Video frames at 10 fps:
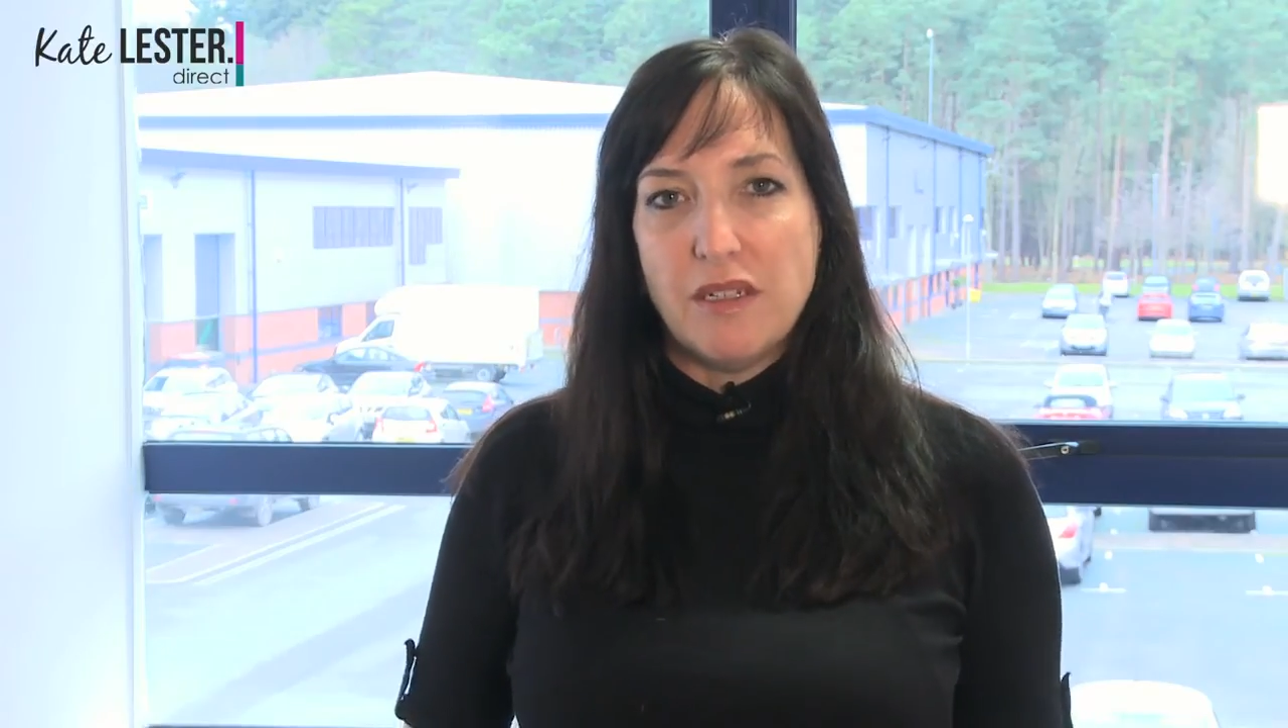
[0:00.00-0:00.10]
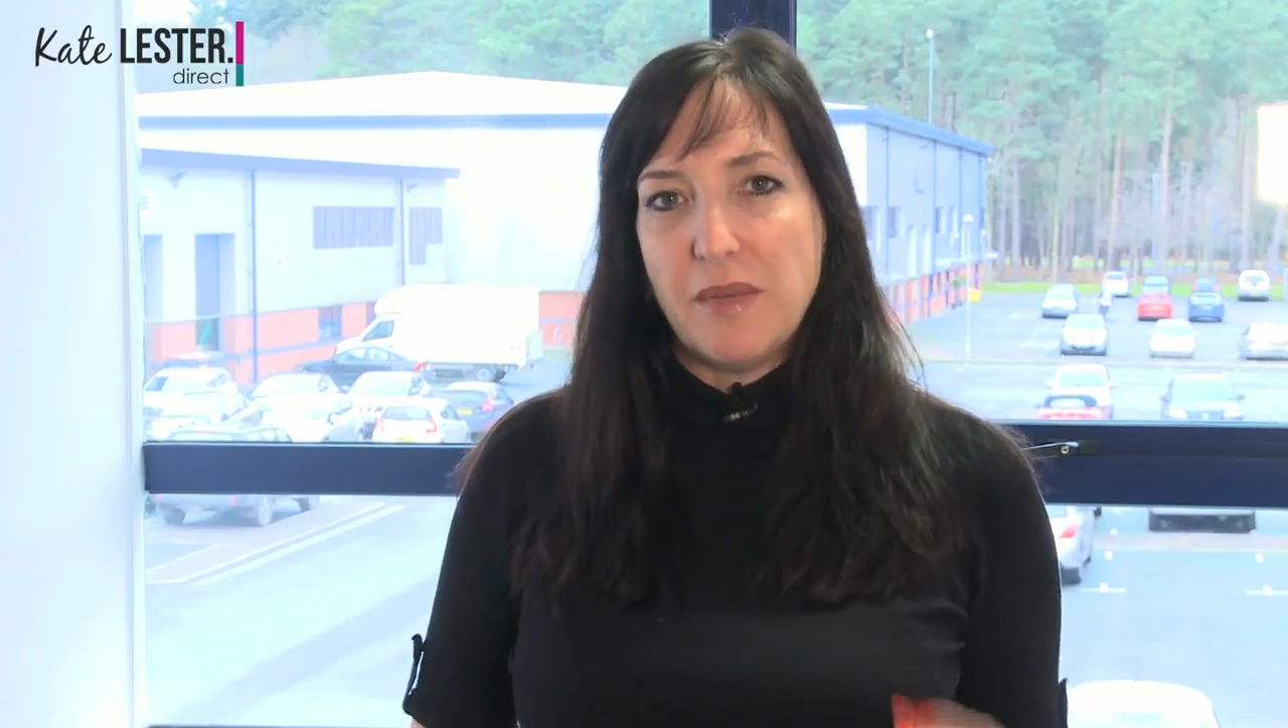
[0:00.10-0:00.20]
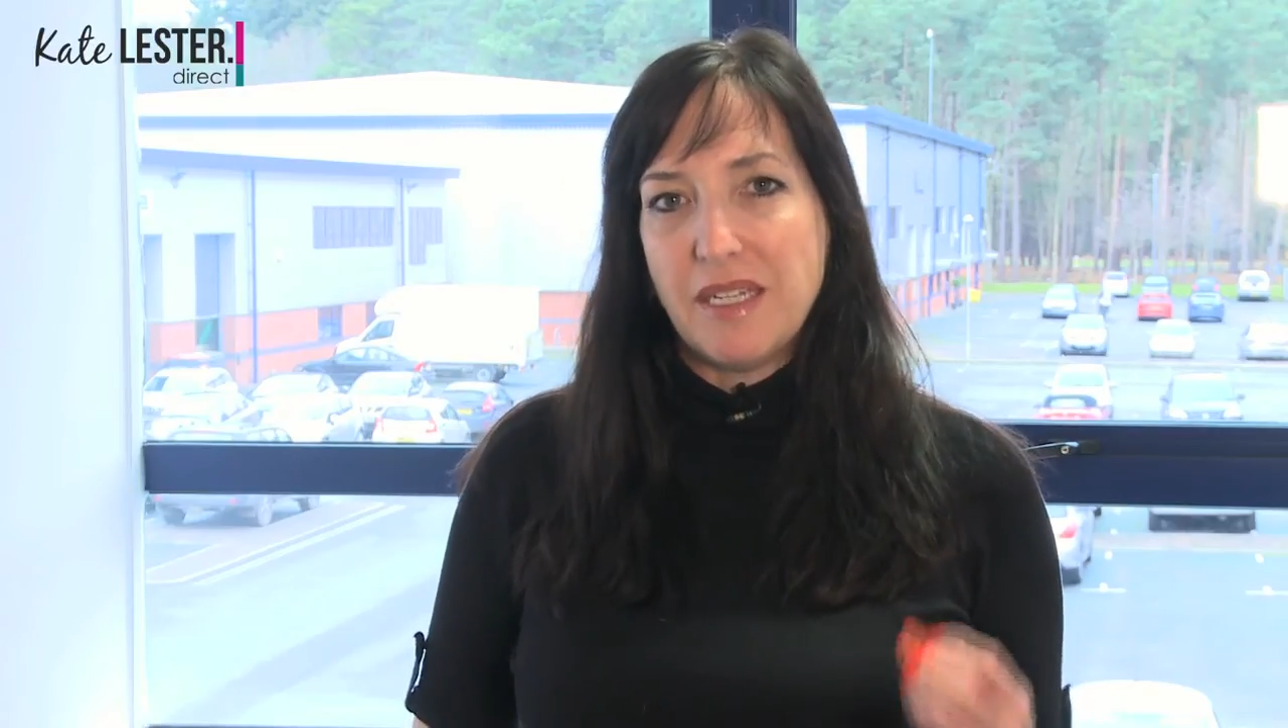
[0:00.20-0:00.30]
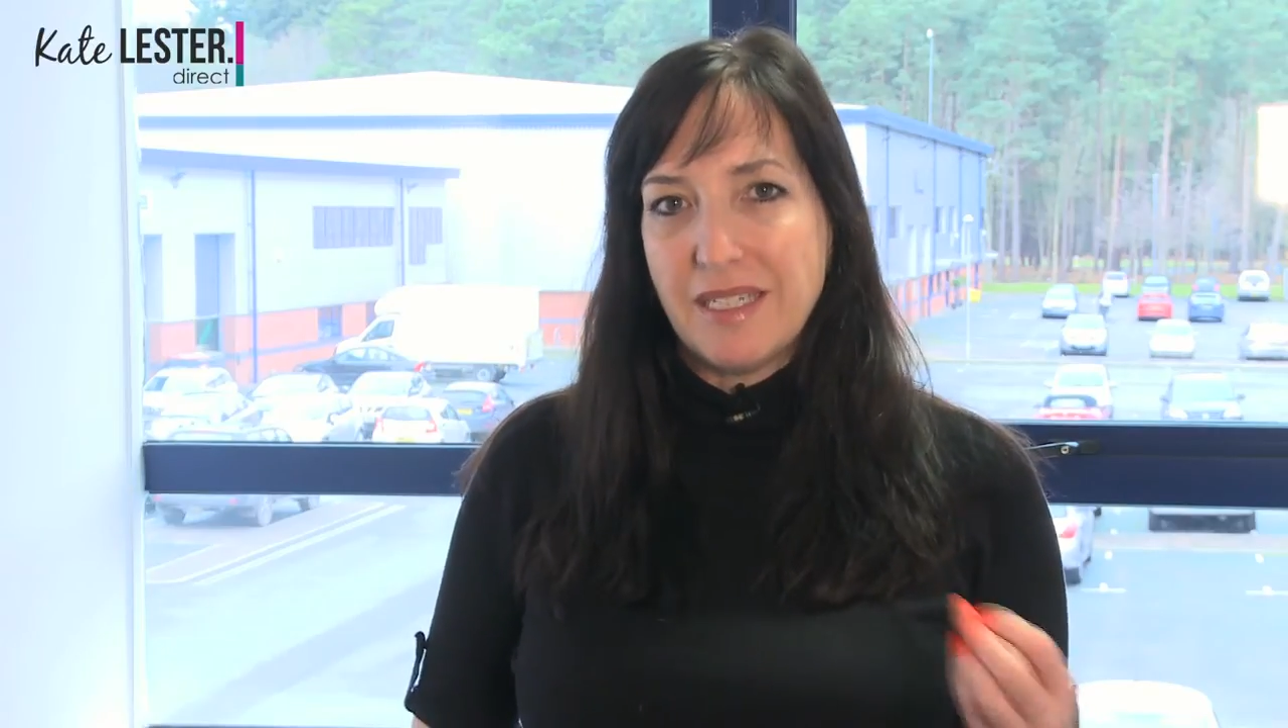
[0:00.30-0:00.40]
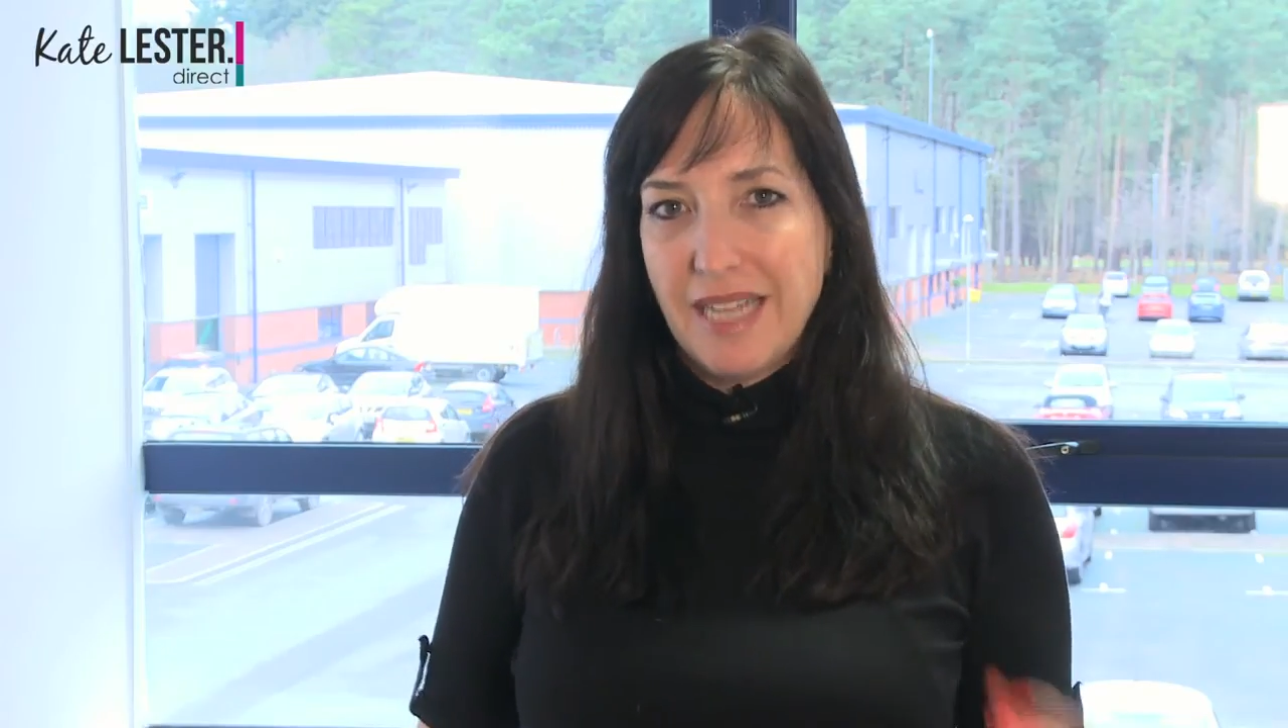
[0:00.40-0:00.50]
to
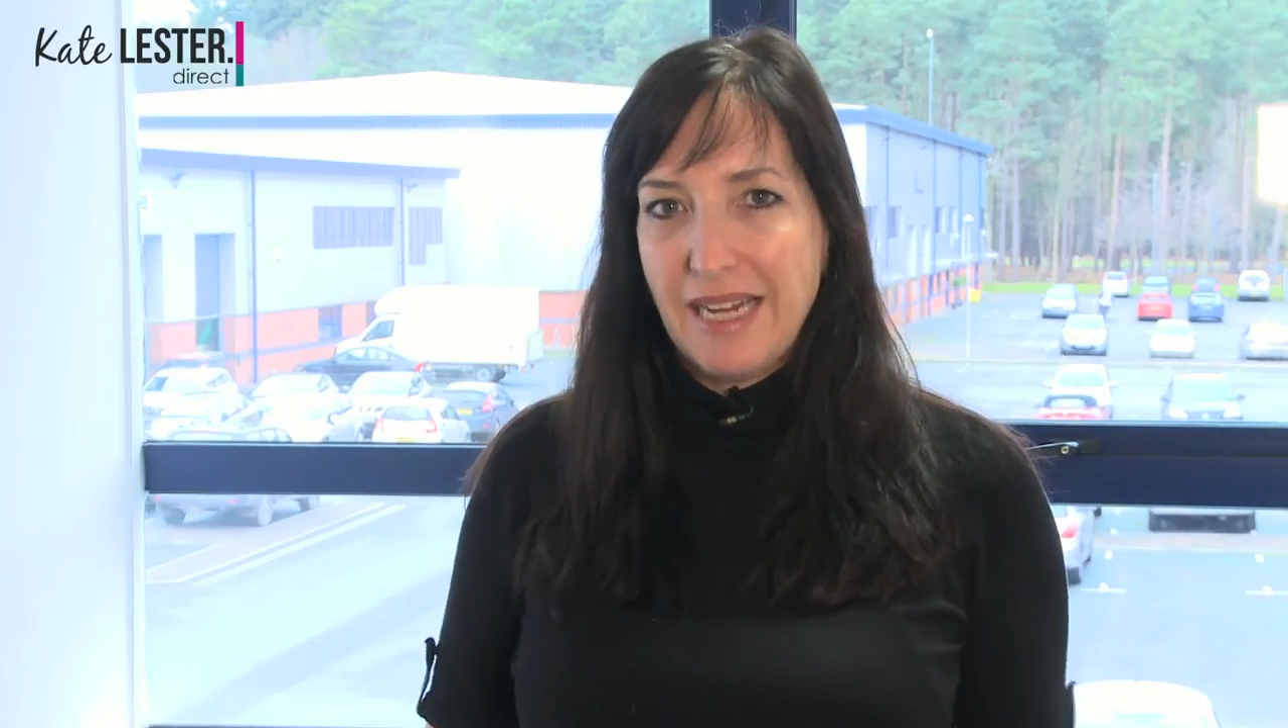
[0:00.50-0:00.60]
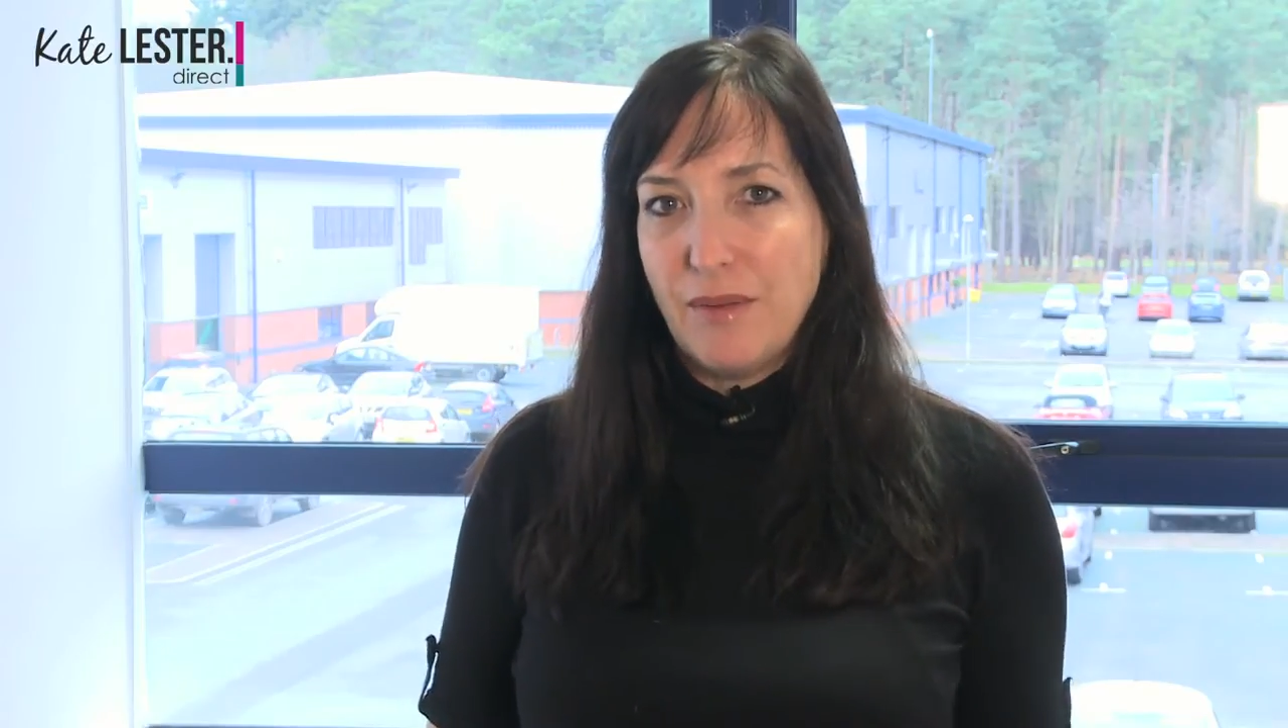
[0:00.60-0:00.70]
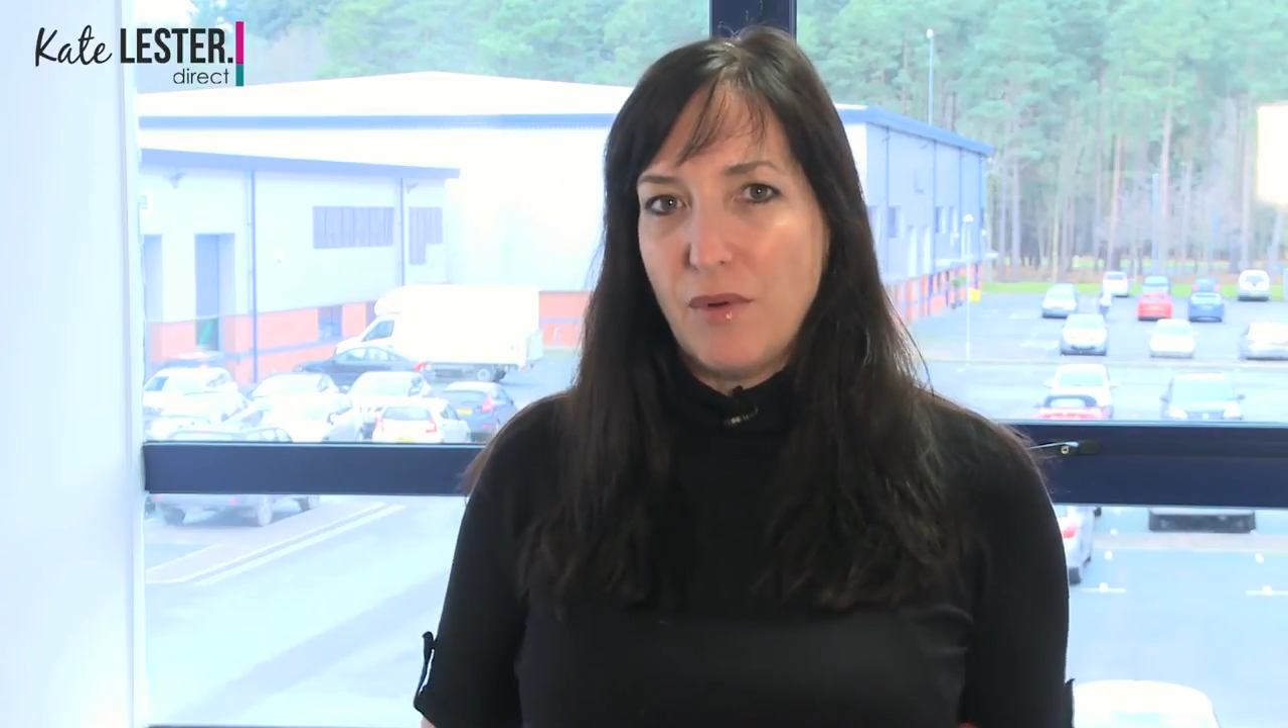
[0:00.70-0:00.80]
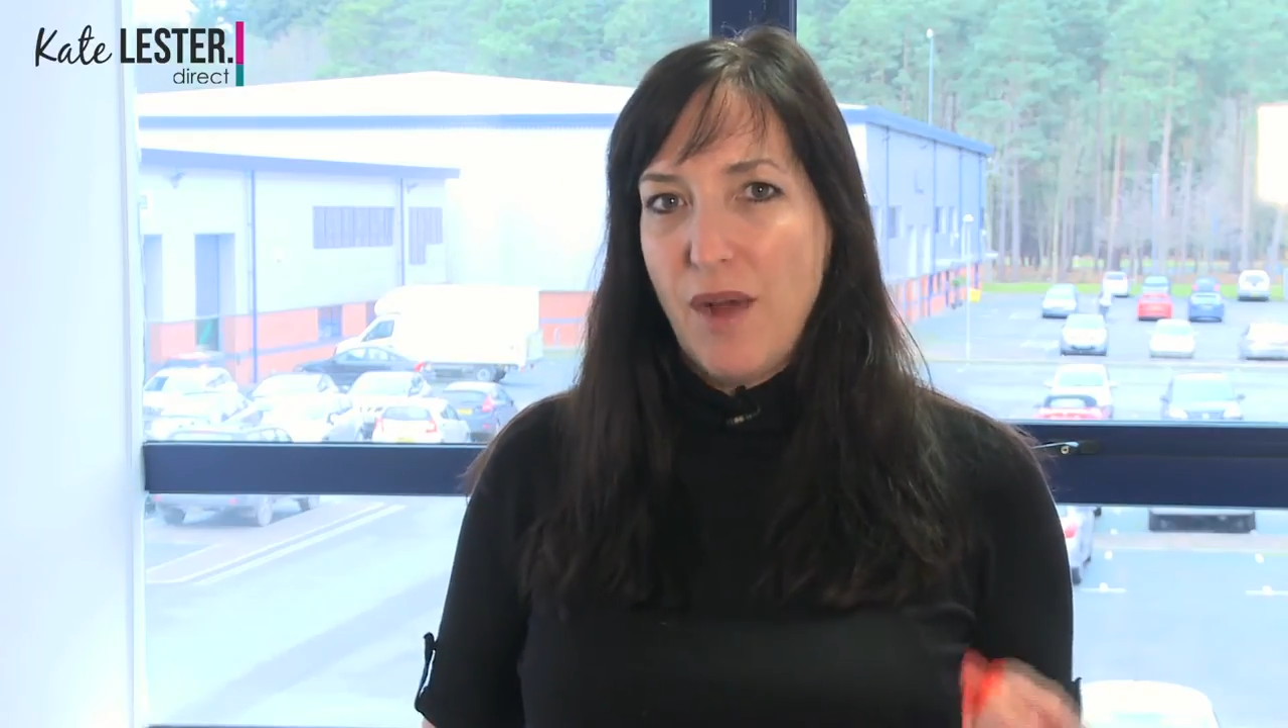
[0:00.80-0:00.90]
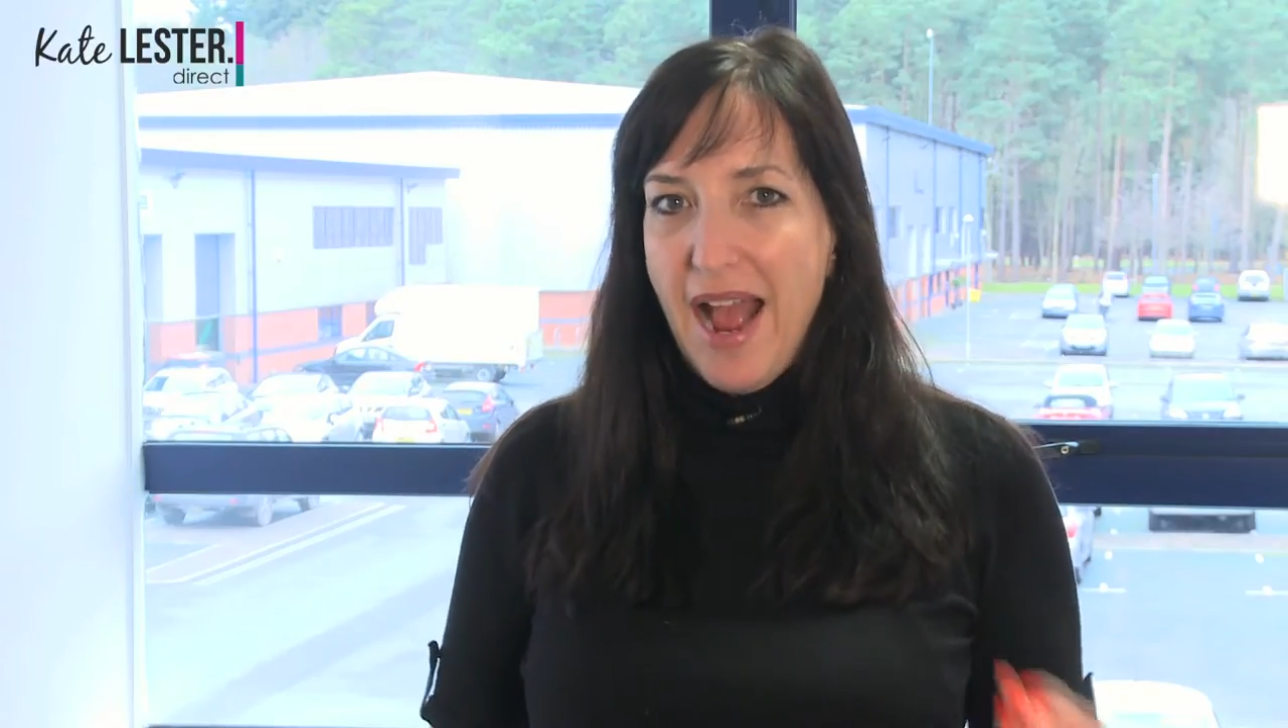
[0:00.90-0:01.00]
be a saleable